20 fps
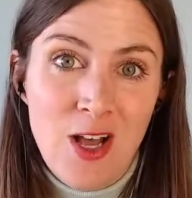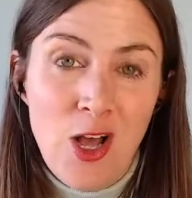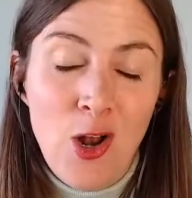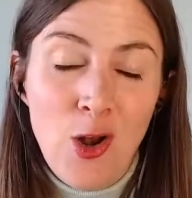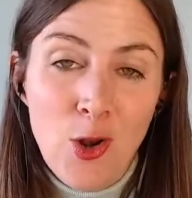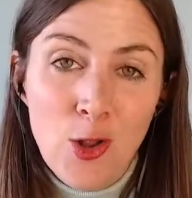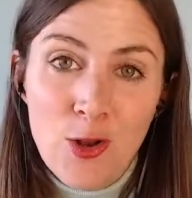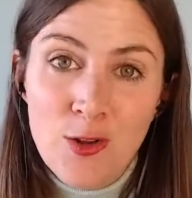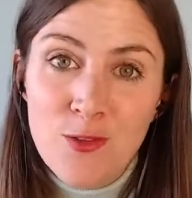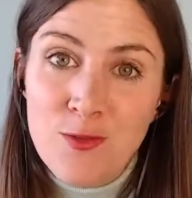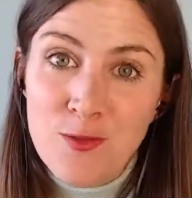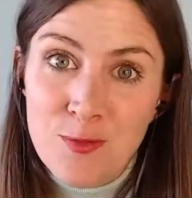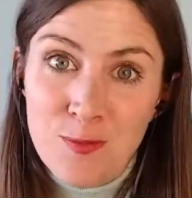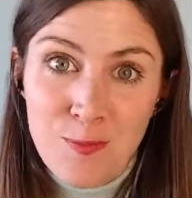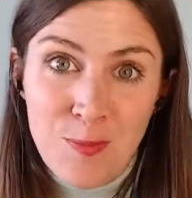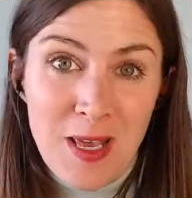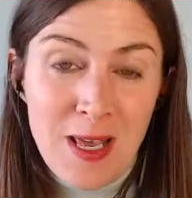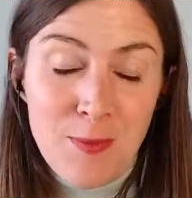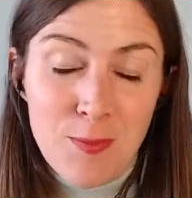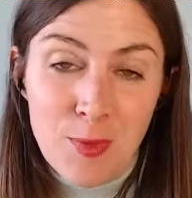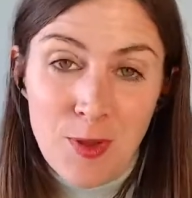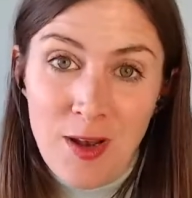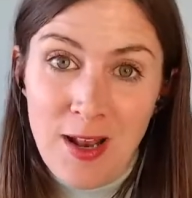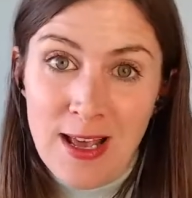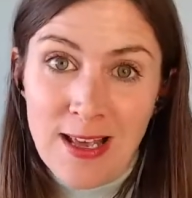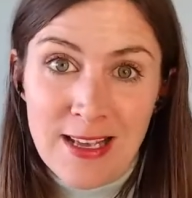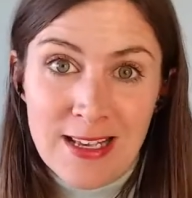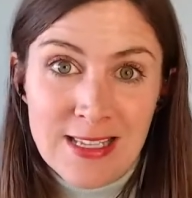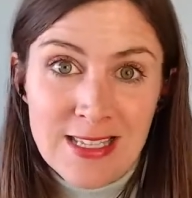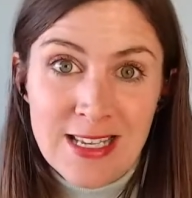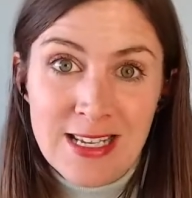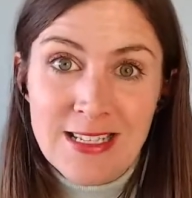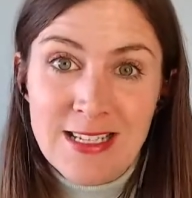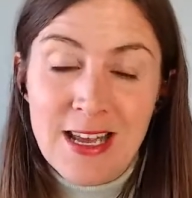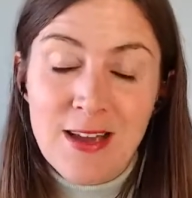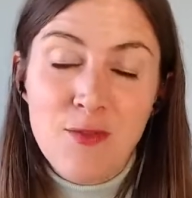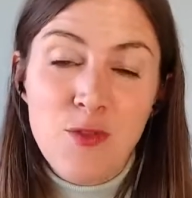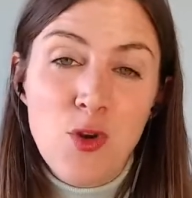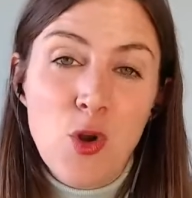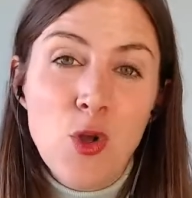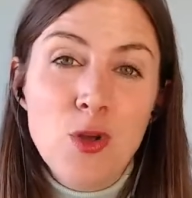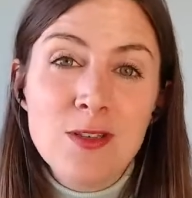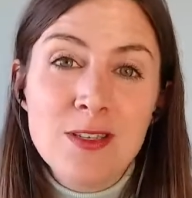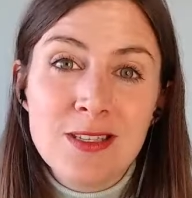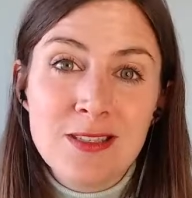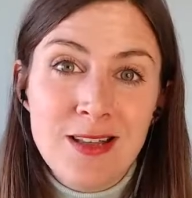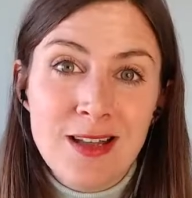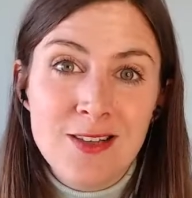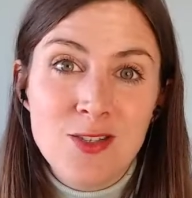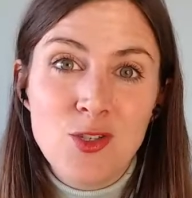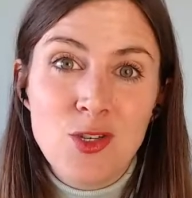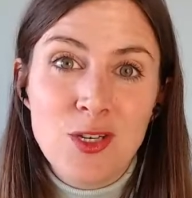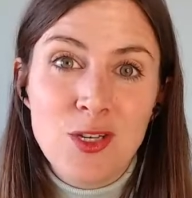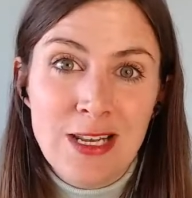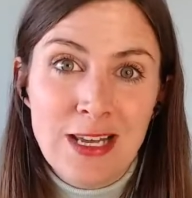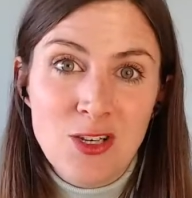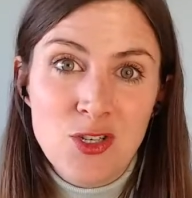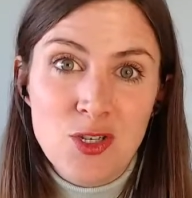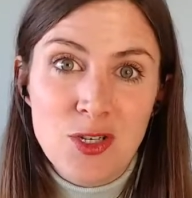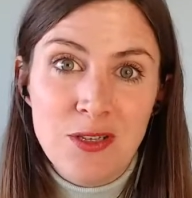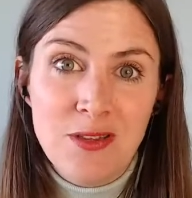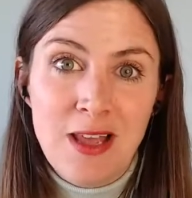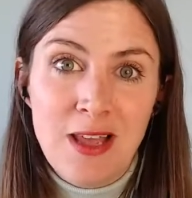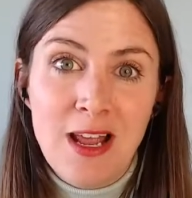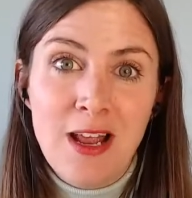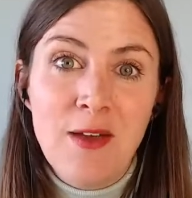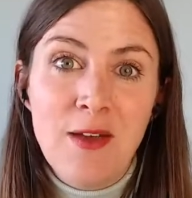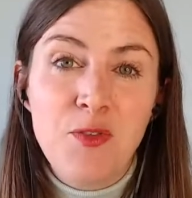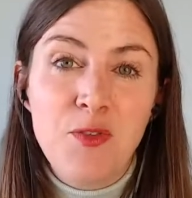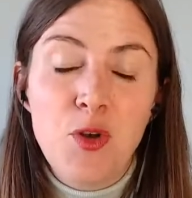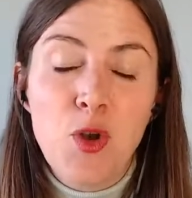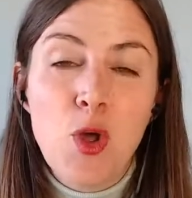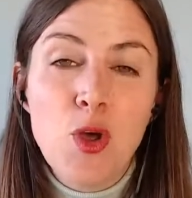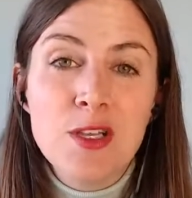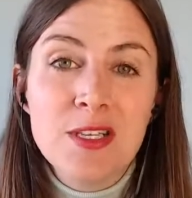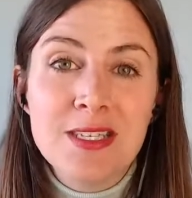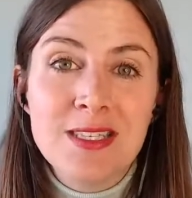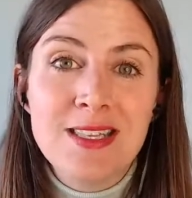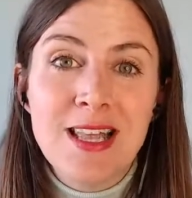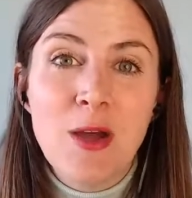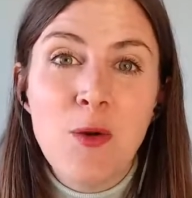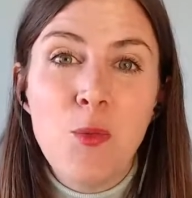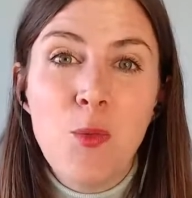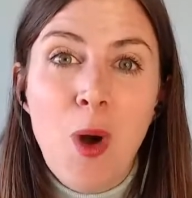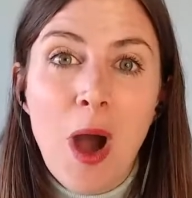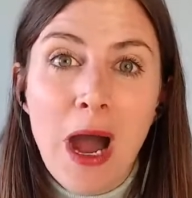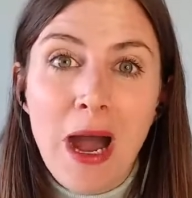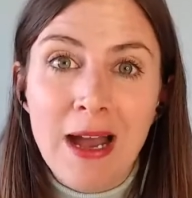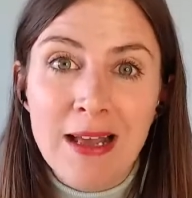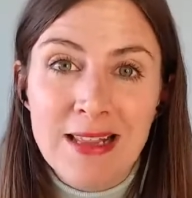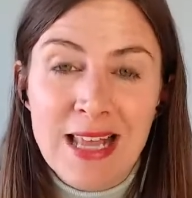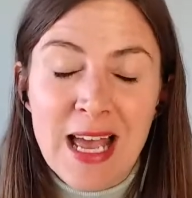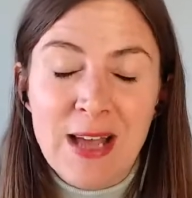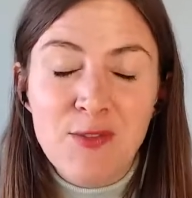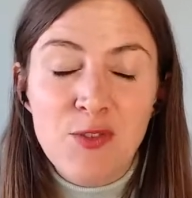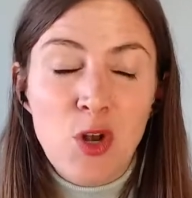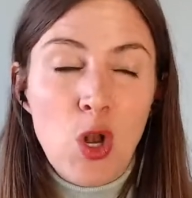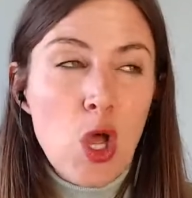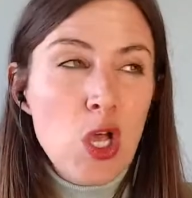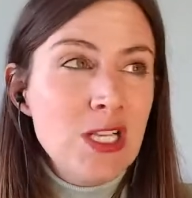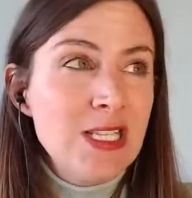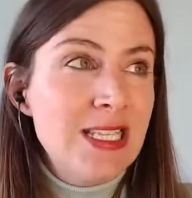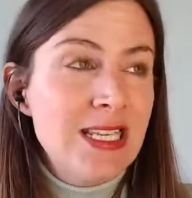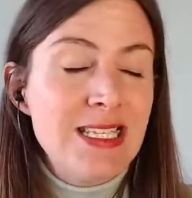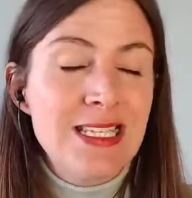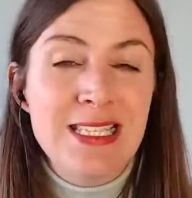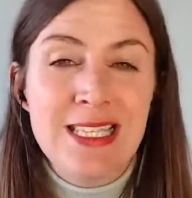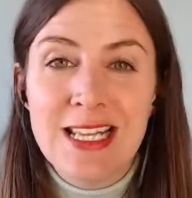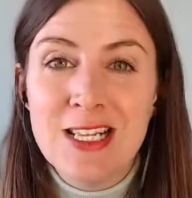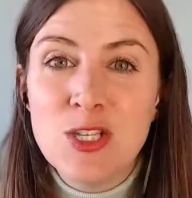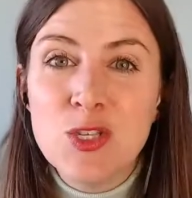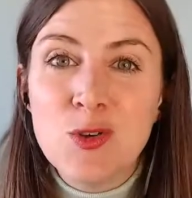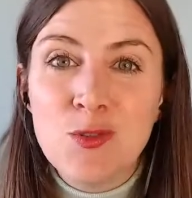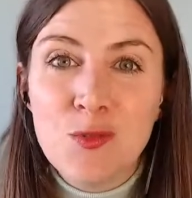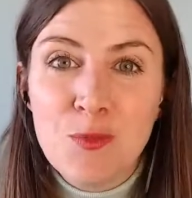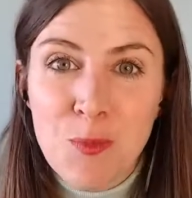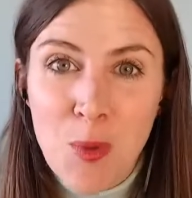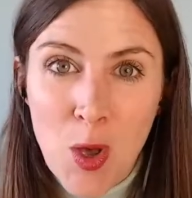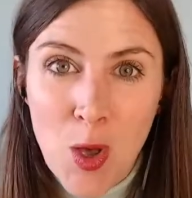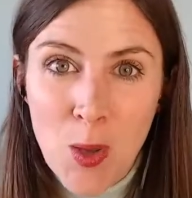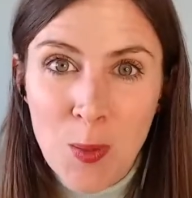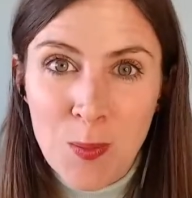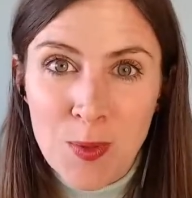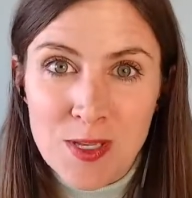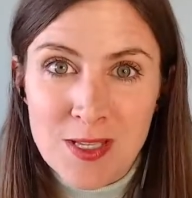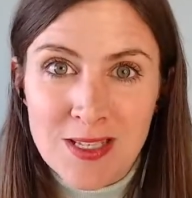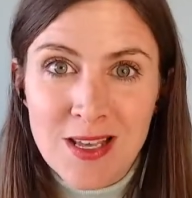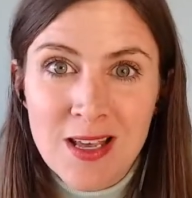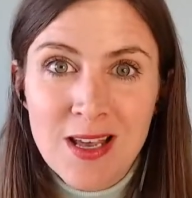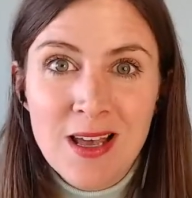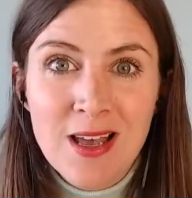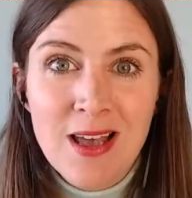A lot of people, like I said, they have lost that connection. They have lost their why. They have lost the sense of purpose.